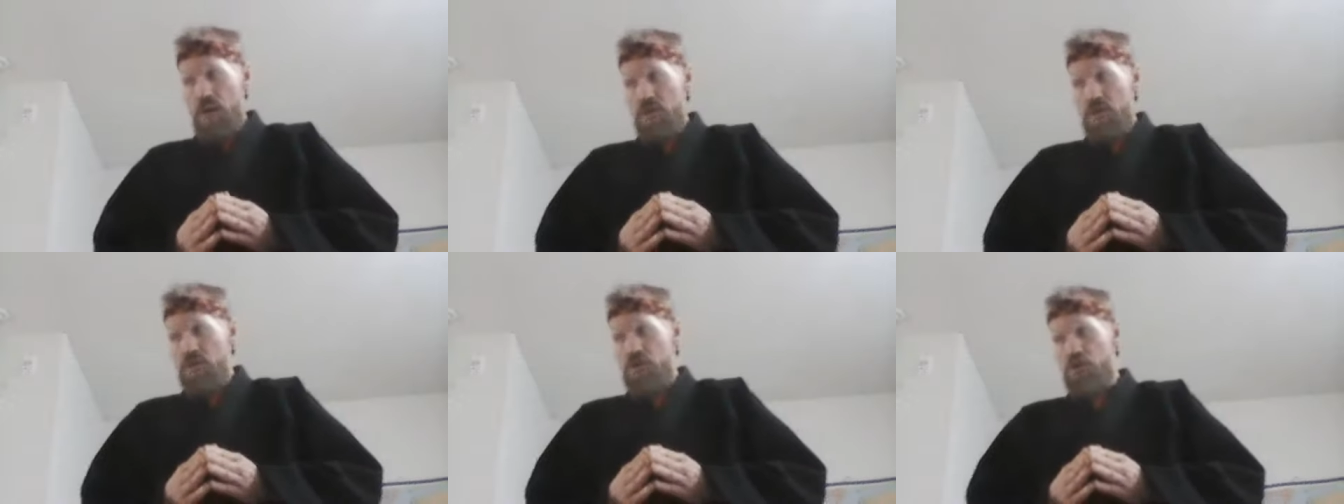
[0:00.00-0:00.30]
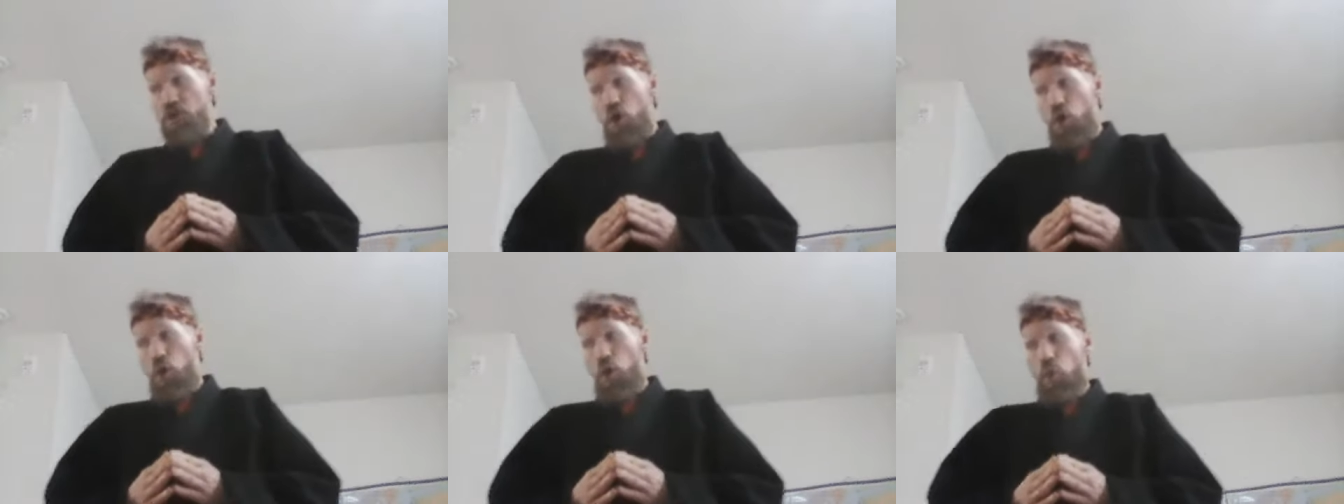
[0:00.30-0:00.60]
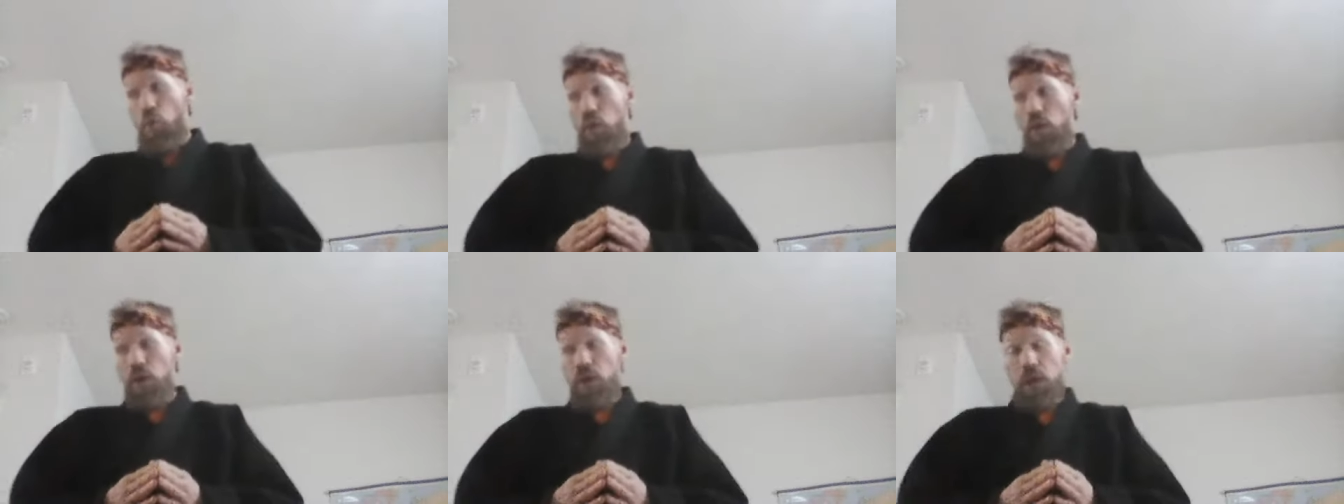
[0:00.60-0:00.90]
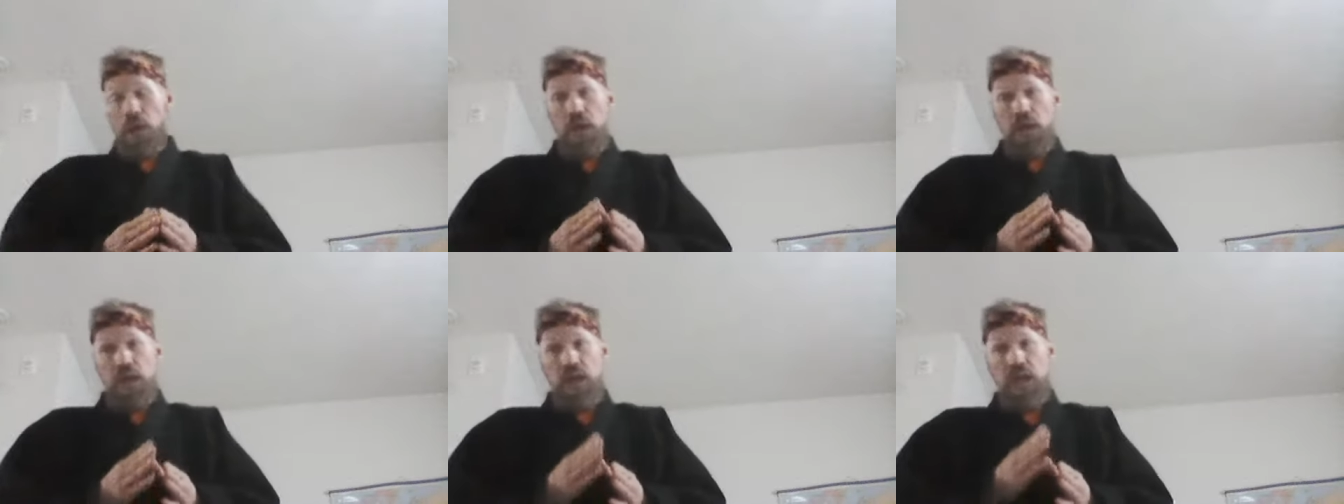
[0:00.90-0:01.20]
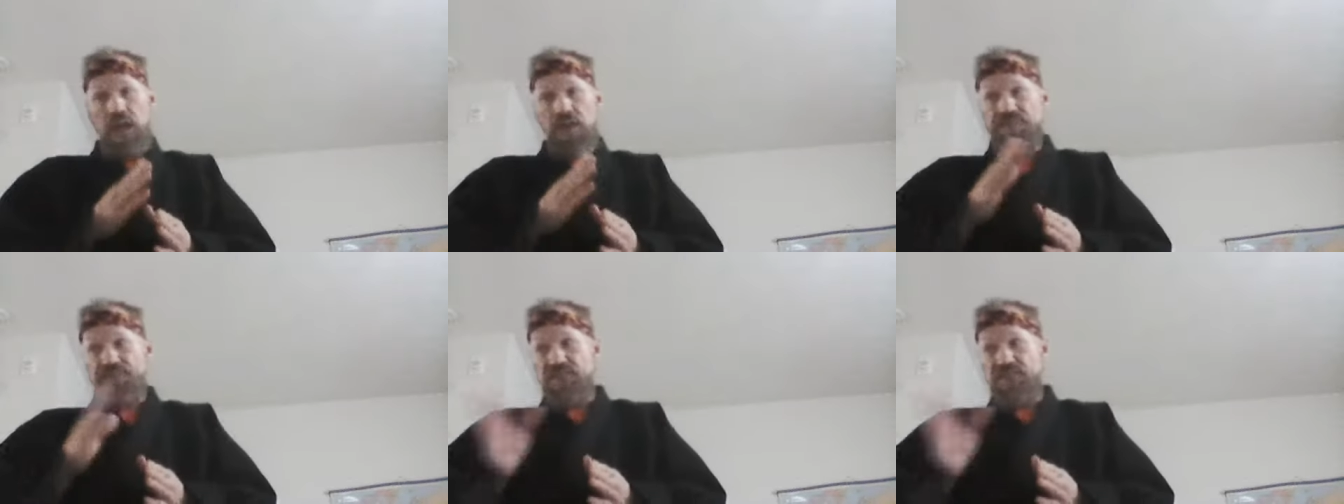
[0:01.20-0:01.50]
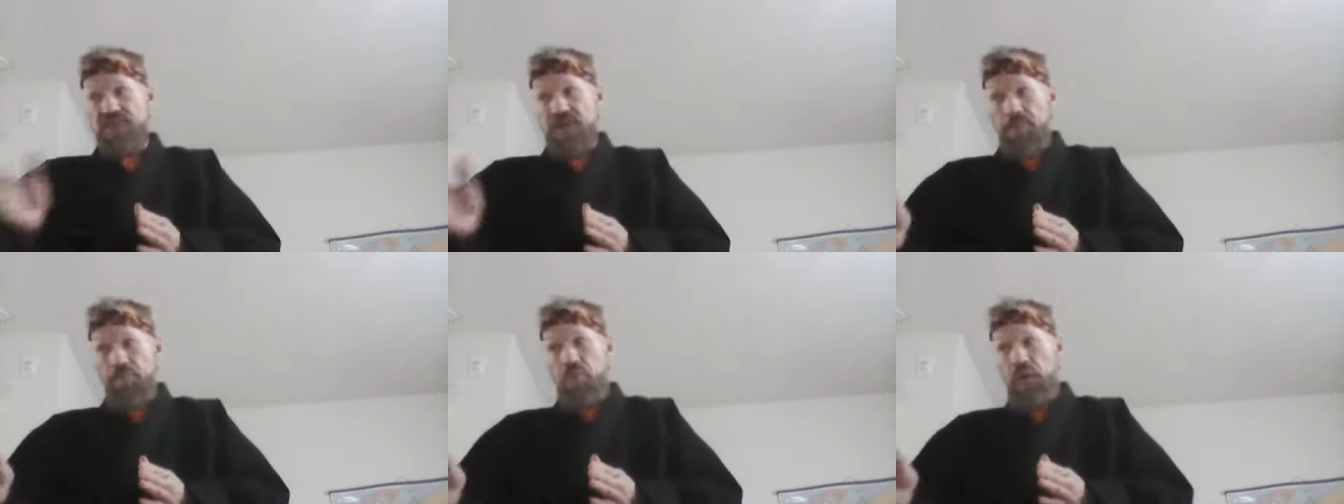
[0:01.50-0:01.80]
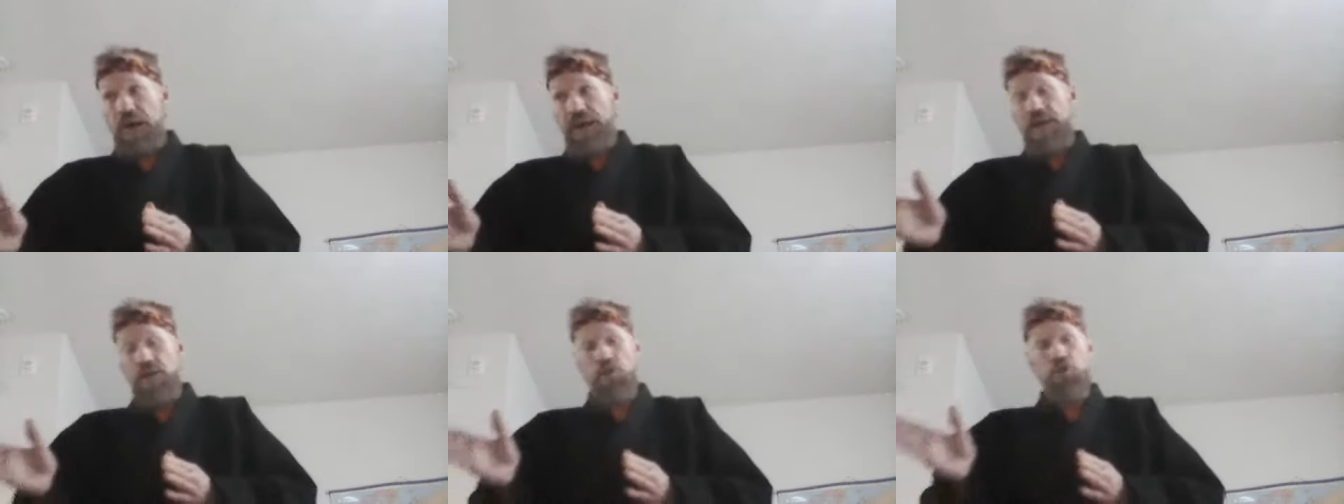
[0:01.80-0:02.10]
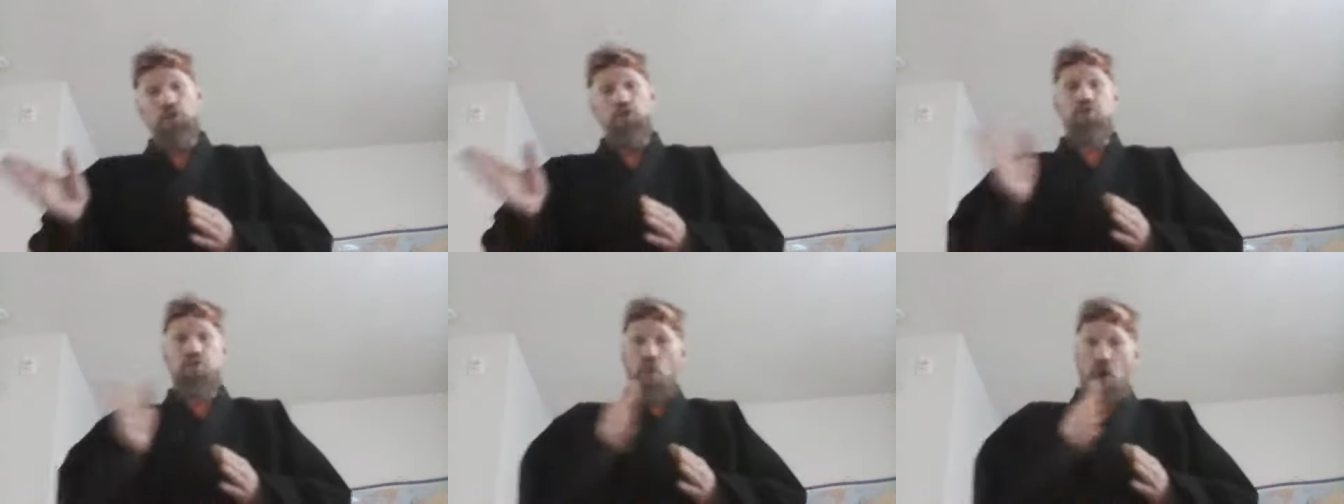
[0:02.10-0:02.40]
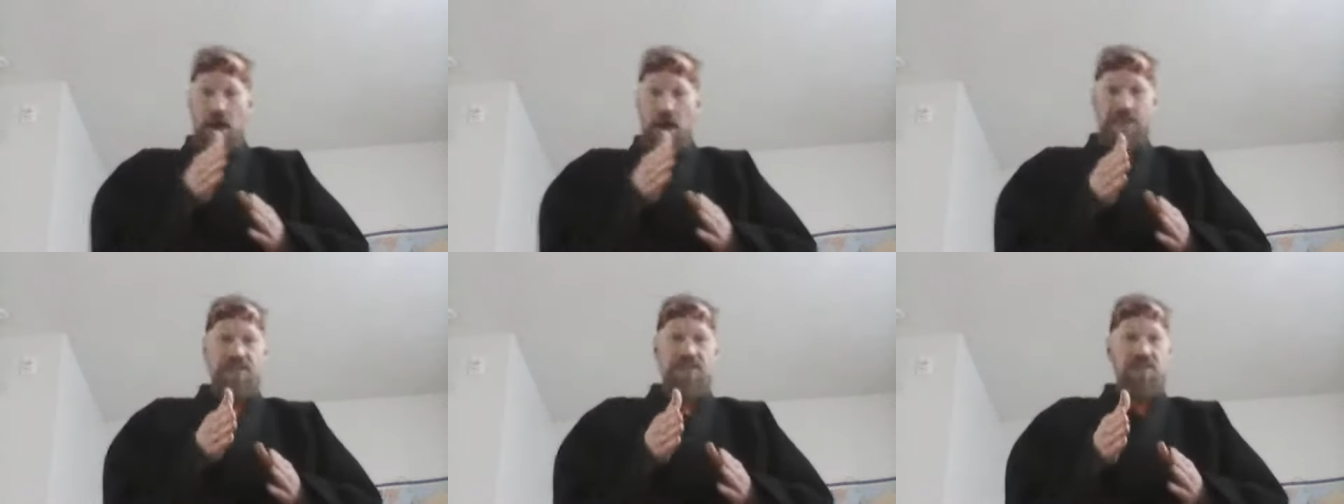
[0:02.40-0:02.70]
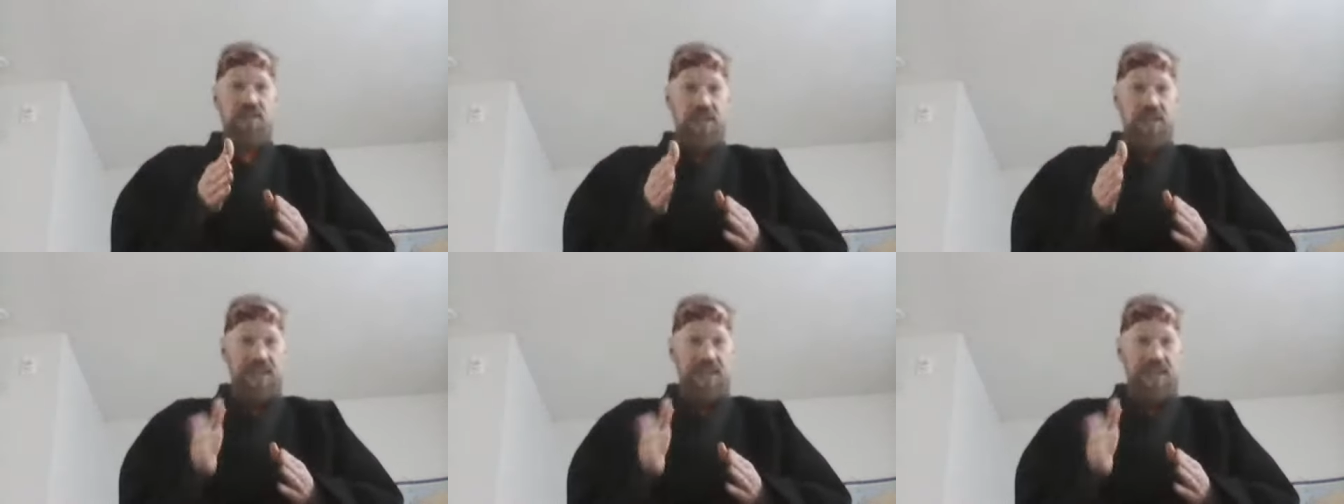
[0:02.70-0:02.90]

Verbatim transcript: So if somebody tries to